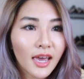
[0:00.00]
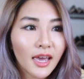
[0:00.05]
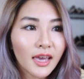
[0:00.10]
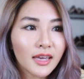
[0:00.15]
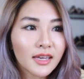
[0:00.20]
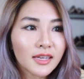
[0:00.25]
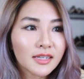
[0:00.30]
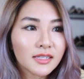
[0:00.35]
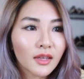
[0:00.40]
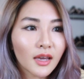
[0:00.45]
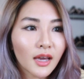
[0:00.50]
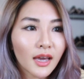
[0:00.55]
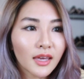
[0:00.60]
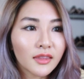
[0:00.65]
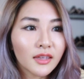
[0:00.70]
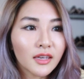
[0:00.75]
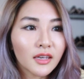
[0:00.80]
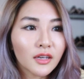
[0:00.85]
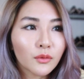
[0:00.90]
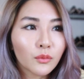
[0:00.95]
And I
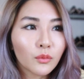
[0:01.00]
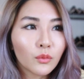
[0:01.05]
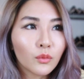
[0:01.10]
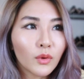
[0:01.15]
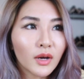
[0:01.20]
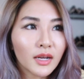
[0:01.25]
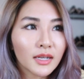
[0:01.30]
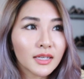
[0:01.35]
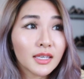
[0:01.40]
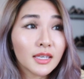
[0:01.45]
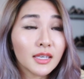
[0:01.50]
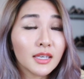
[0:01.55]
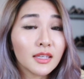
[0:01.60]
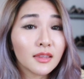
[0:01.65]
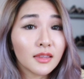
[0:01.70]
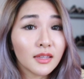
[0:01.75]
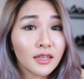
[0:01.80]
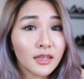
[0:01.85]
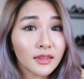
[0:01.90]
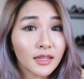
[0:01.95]
think one key
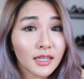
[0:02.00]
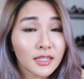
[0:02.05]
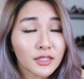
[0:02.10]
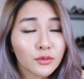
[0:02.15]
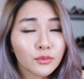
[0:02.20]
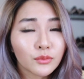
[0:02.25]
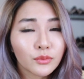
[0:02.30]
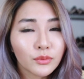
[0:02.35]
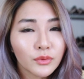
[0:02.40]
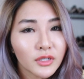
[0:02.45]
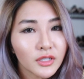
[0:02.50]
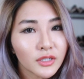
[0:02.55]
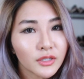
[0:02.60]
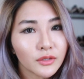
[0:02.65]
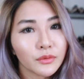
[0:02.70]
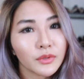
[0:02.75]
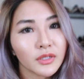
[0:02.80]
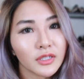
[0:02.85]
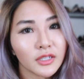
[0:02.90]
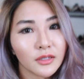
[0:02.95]
thing that's really,
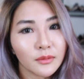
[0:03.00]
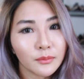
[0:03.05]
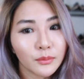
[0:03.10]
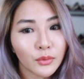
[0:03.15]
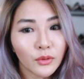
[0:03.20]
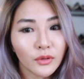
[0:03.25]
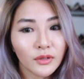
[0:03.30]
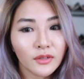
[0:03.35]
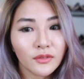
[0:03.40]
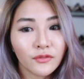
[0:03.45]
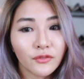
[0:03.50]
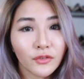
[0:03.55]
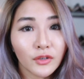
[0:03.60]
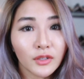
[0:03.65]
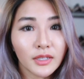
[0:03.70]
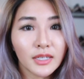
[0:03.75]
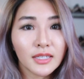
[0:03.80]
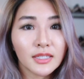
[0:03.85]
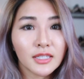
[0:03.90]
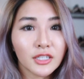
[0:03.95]
really important for
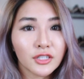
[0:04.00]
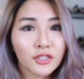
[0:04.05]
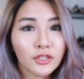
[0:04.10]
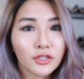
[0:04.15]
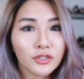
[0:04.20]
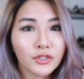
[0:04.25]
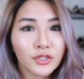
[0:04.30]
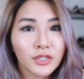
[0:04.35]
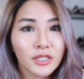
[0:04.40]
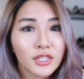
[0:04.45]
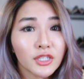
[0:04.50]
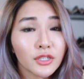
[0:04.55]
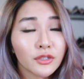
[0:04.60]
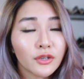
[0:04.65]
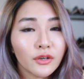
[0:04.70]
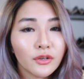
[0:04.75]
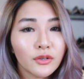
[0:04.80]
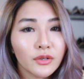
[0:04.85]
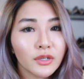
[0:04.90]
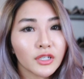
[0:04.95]
LASIK surgery is to
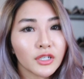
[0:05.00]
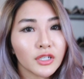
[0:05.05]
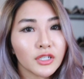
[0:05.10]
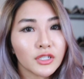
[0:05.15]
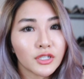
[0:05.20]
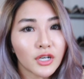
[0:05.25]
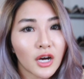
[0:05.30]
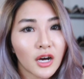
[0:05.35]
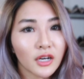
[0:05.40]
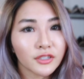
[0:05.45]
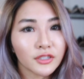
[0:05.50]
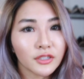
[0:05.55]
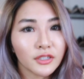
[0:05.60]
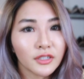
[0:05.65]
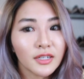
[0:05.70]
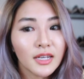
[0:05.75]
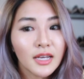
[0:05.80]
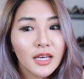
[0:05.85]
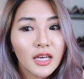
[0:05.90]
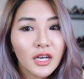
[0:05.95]
go to a good
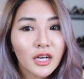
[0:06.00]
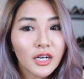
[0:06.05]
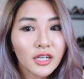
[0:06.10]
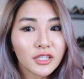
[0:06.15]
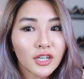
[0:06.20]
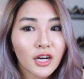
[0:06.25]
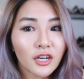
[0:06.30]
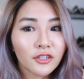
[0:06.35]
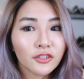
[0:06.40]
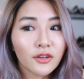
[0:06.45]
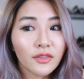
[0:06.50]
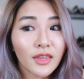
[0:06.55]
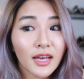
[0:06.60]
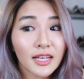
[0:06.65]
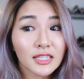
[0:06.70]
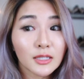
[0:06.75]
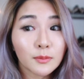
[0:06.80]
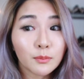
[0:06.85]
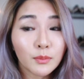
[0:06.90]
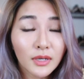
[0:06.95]
doctor, a doctor
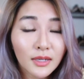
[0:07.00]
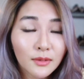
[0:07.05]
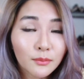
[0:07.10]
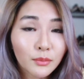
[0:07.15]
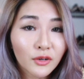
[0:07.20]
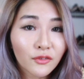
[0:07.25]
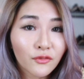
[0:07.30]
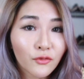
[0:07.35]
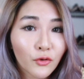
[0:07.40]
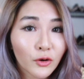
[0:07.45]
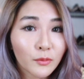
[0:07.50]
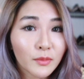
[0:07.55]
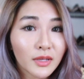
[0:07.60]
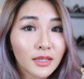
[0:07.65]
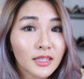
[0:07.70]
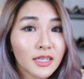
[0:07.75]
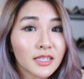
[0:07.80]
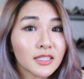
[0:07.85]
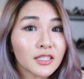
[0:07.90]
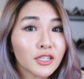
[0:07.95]
that's been
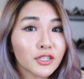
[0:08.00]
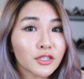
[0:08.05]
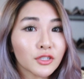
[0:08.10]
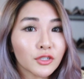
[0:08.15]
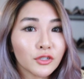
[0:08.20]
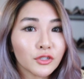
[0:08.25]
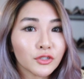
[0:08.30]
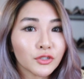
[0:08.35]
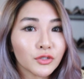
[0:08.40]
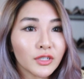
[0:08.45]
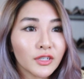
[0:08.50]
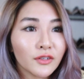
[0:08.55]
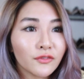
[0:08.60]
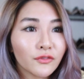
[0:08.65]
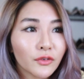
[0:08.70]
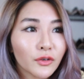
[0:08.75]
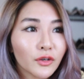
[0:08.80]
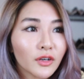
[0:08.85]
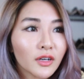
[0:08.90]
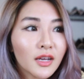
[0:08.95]
performing LASIK surgery
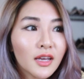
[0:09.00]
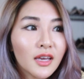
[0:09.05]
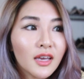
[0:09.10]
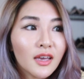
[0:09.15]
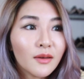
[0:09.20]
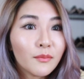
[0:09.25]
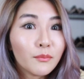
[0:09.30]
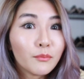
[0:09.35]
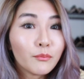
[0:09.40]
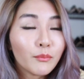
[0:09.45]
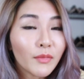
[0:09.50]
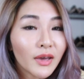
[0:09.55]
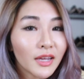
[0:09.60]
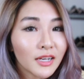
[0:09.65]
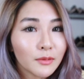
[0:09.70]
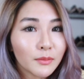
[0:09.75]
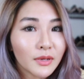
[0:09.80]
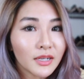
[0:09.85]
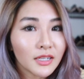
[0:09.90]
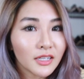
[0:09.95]
for
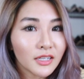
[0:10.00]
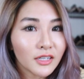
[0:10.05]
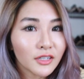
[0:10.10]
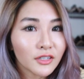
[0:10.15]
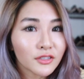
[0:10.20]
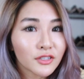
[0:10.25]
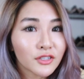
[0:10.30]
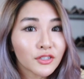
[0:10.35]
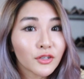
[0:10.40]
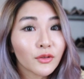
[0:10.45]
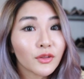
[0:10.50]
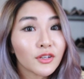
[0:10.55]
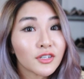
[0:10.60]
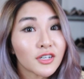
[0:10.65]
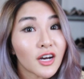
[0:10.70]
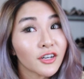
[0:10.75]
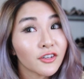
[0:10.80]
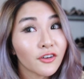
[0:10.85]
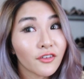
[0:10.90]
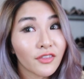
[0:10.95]
many, many years. So the
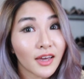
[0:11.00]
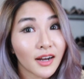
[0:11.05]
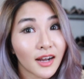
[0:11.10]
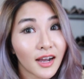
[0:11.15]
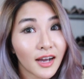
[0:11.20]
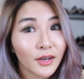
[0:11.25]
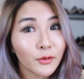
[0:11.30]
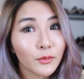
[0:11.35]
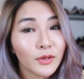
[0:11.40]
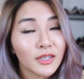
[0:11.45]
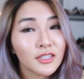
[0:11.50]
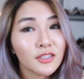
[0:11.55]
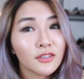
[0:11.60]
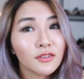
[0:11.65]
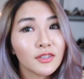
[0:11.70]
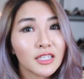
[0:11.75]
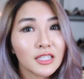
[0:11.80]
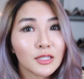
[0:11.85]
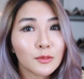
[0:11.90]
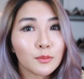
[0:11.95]
doctor that I went
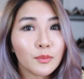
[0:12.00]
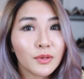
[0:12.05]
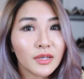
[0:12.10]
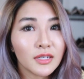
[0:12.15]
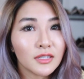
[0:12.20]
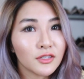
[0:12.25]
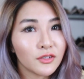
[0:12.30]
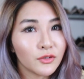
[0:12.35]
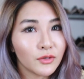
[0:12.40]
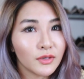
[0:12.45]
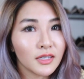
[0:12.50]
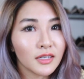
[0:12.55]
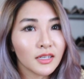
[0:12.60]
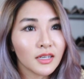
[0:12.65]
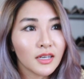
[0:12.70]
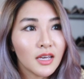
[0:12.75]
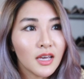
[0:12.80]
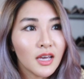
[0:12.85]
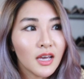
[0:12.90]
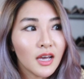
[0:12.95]
to, he's been doing
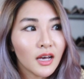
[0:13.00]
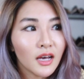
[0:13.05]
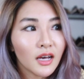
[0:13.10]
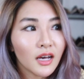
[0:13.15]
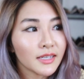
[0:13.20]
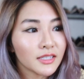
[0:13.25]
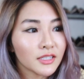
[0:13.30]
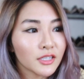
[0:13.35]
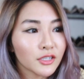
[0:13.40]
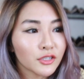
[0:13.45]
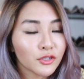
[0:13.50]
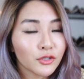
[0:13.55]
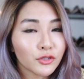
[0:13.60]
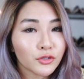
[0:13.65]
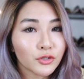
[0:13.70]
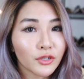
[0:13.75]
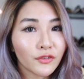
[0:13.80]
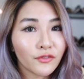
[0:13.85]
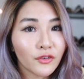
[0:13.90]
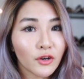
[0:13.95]
LASIK
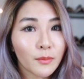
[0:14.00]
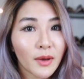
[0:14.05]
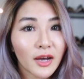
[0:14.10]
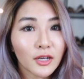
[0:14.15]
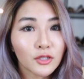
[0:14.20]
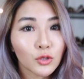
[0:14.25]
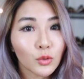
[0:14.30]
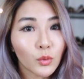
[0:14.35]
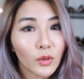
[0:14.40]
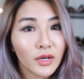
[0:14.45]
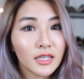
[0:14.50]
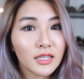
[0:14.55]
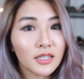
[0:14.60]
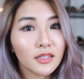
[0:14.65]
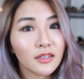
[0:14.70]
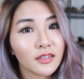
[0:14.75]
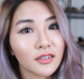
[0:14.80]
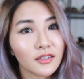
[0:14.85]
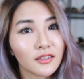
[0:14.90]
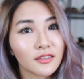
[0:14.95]
surgery for about 20
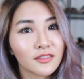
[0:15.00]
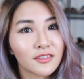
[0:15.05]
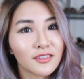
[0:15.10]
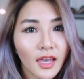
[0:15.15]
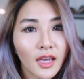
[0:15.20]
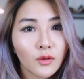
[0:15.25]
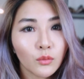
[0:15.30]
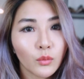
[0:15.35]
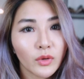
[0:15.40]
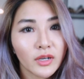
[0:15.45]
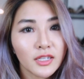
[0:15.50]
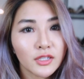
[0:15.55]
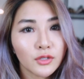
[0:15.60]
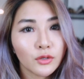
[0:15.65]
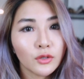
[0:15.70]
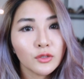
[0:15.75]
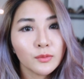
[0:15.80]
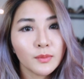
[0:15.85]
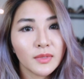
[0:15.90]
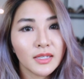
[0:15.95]
years. And what he
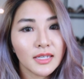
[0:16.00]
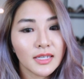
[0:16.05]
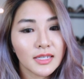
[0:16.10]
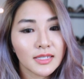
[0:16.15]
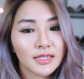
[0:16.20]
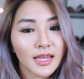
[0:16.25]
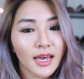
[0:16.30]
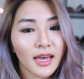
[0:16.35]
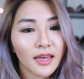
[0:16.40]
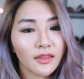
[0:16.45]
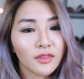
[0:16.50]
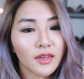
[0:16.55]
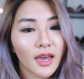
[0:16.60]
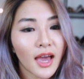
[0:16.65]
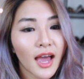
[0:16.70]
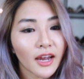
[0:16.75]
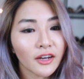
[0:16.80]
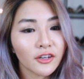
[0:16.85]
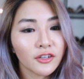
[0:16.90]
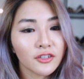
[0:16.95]
told me is that the
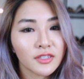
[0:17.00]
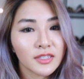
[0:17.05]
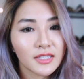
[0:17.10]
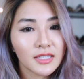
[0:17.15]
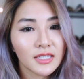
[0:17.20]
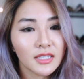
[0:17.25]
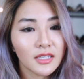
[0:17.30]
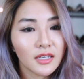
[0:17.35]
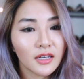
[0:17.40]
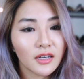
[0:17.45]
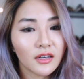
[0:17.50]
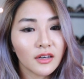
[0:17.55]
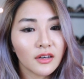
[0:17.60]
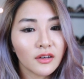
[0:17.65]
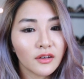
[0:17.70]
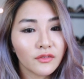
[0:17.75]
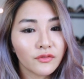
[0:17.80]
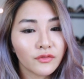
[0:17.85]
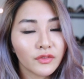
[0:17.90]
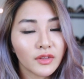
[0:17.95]
accuracy
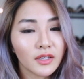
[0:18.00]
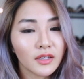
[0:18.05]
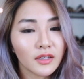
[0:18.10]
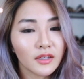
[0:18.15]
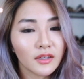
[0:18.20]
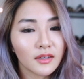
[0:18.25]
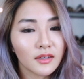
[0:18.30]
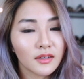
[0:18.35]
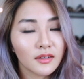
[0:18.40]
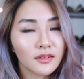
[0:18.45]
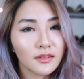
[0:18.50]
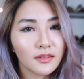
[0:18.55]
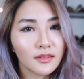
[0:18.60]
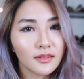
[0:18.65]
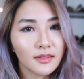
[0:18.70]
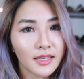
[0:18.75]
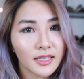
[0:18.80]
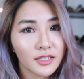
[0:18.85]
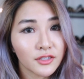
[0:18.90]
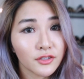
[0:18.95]
of the
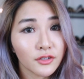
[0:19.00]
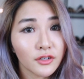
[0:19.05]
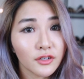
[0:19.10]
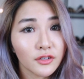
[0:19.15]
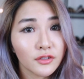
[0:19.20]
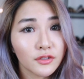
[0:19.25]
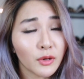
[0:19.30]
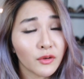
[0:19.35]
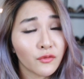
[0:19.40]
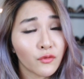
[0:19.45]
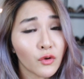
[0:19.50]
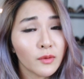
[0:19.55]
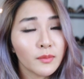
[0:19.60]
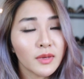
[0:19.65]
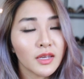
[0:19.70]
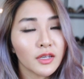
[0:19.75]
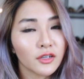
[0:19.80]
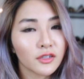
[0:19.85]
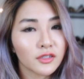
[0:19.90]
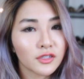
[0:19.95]
laser
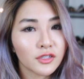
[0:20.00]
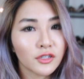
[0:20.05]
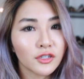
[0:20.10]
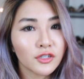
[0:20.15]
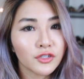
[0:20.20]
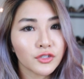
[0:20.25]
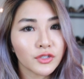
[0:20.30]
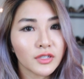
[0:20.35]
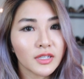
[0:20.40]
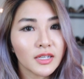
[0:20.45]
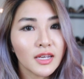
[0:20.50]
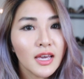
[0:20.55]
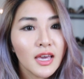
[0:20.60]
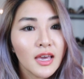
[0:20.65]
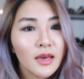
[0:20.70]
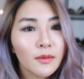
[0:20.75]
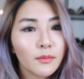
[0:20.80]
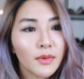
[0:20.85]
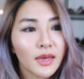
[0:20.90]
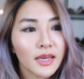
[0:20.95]
performing your surgery
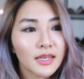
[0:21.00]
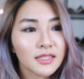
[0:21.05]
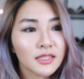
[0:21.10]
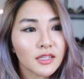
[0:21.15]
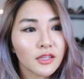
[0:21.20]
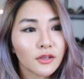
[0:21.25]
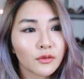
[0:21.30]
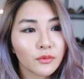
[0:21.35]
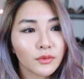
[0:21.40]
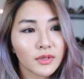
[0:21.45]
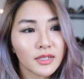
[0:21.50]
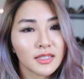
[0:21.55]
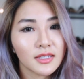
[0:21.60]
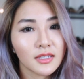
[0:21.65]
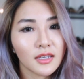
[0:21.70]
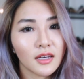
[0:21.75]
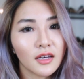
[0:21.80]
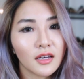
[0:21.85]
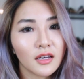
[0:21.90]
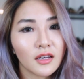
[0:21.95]
makes the
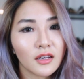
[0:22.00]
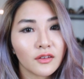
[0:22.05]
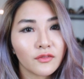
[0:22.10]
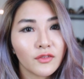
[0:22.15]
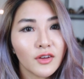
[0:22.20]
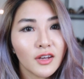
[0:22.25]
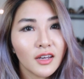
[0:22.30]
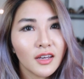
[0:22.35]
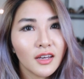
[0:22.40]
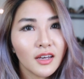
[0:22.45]
risk of